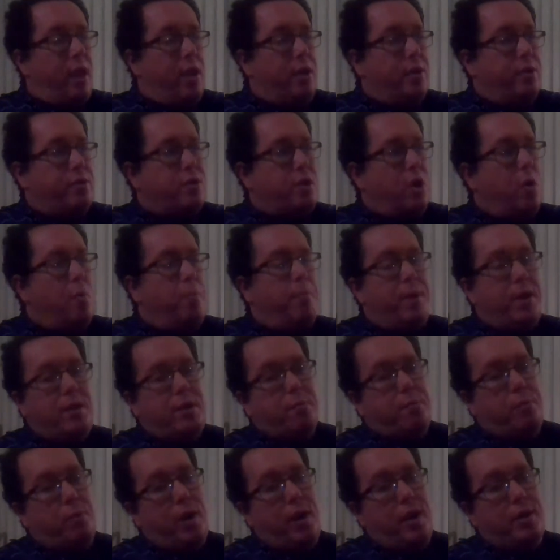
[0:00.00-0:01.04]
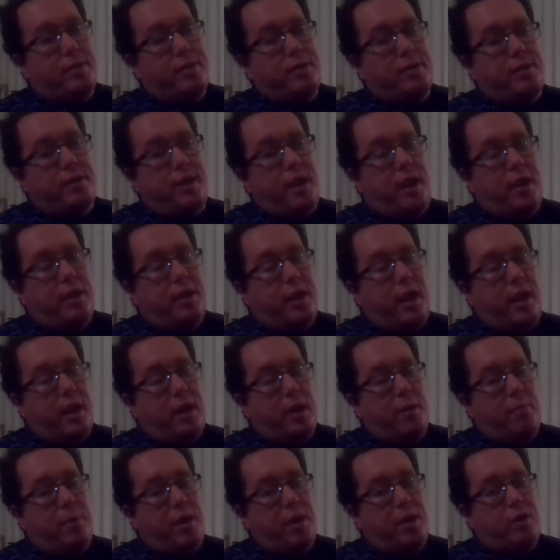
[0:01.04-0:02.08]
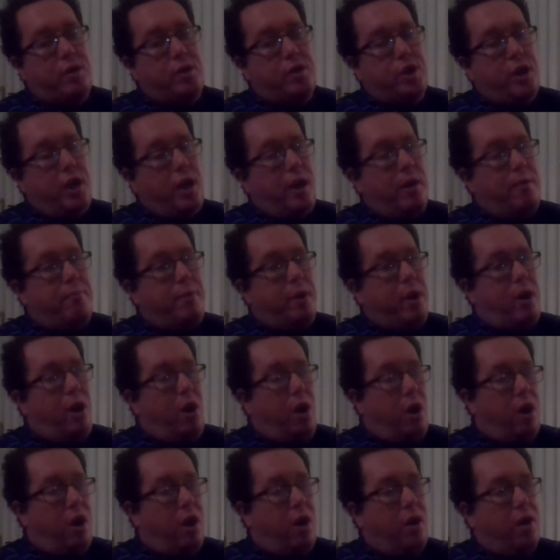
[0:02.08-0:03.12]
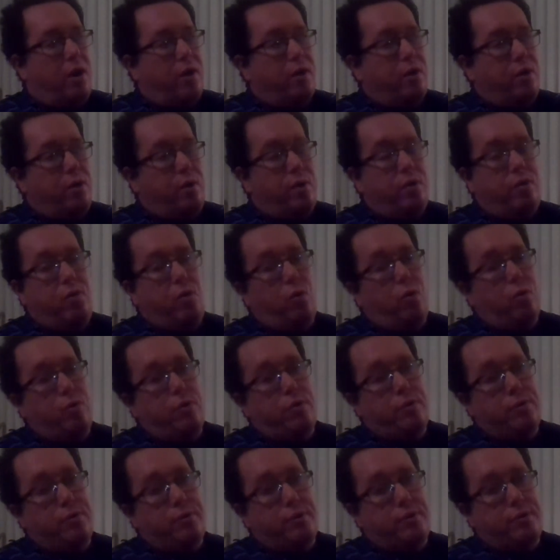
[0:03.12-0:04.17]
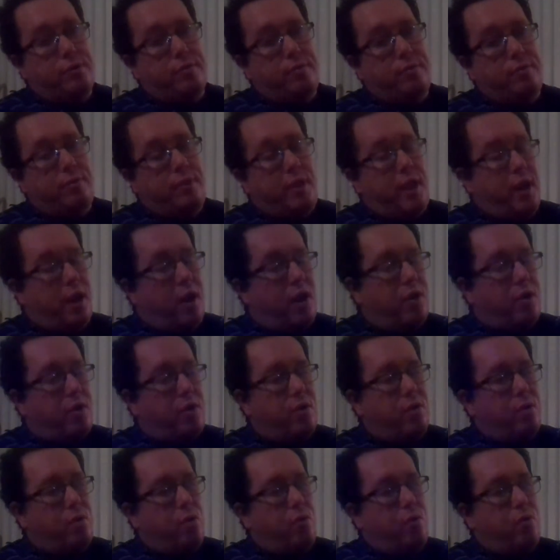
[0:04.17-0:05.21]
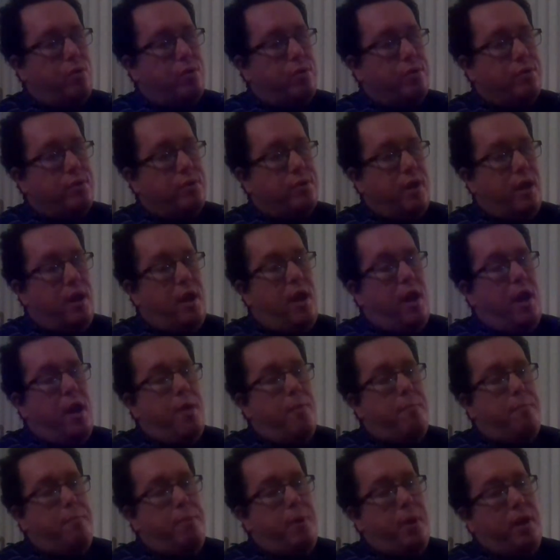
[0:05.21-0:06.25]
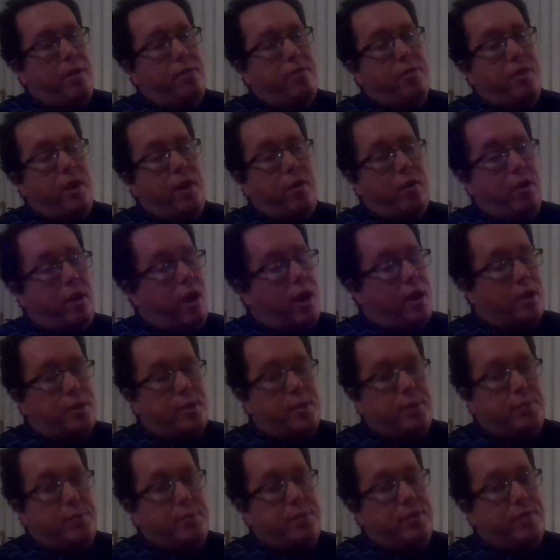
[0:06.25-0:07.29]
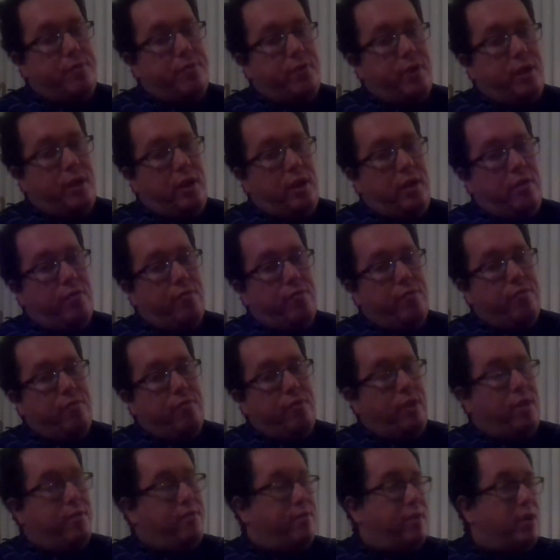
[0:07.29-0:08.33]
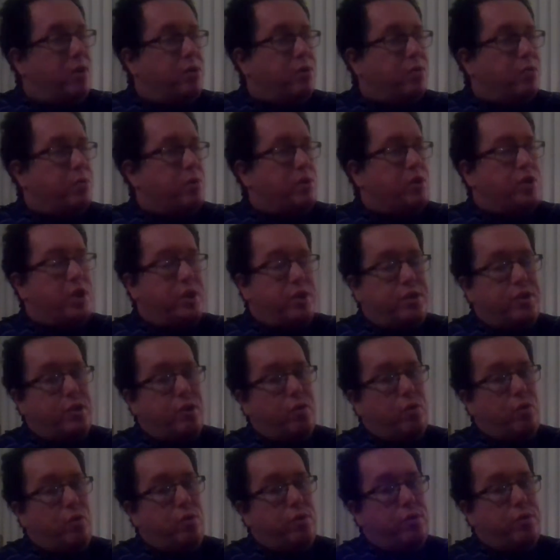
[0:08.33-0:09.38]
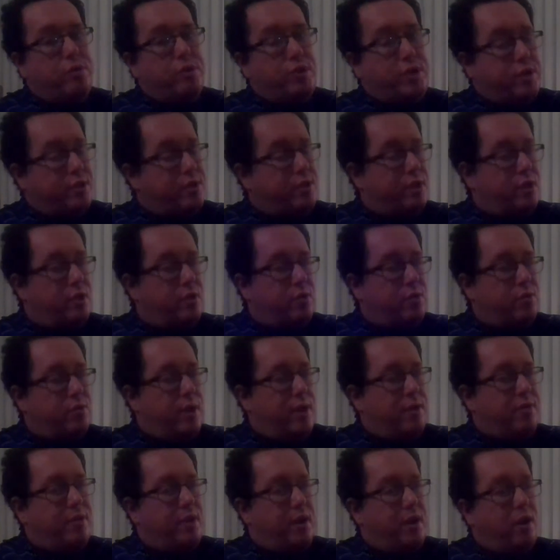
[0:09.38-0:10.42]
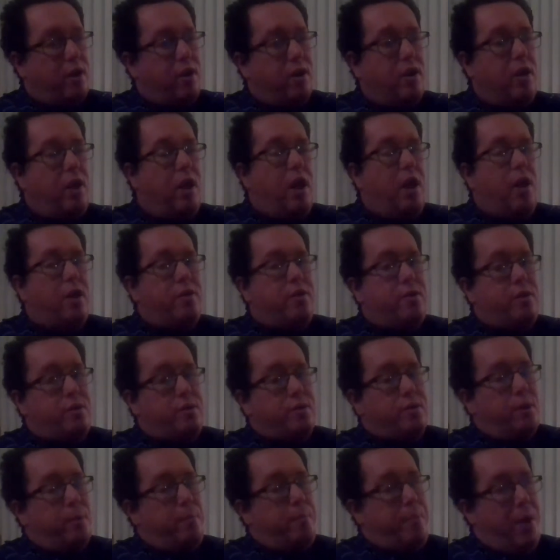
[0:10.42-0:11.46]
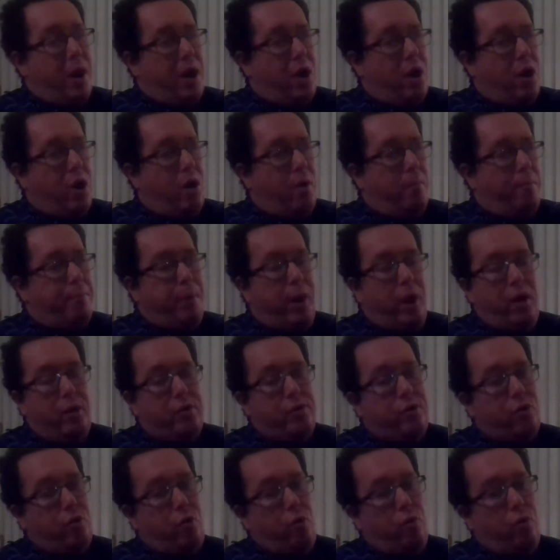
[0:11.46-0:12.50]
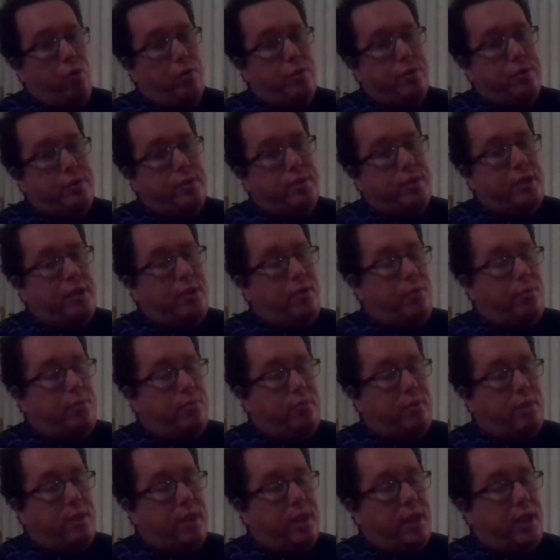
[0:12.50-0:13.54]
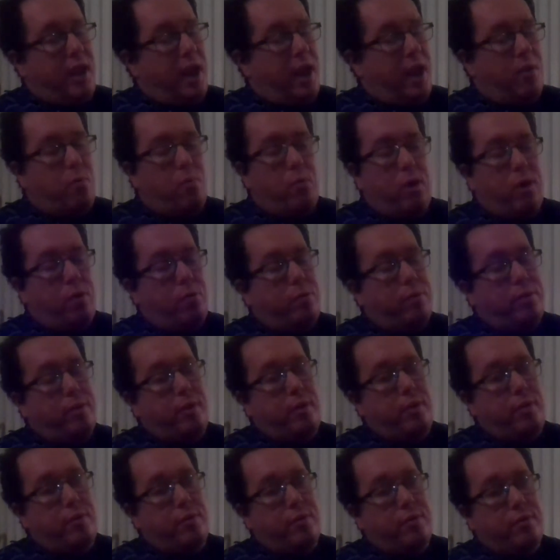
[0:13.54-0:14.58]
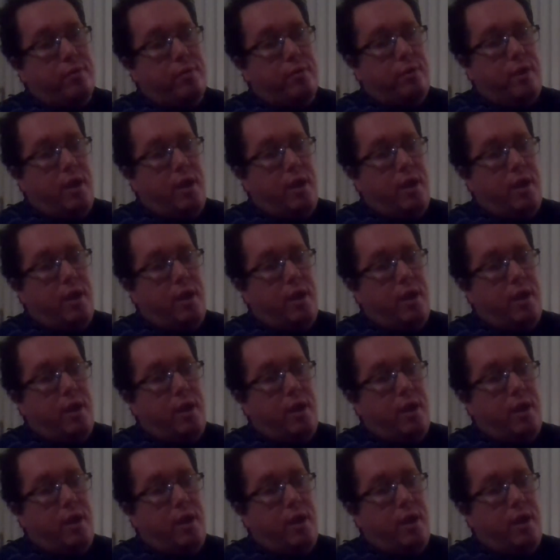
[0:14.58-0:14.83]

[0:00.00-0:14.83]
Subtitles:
don't be depressed, and getting a better job are good goals. They are good goals, but they're not specific enough. If those were just your goals, just those right there, those are bare, bald goals. You can't work with those.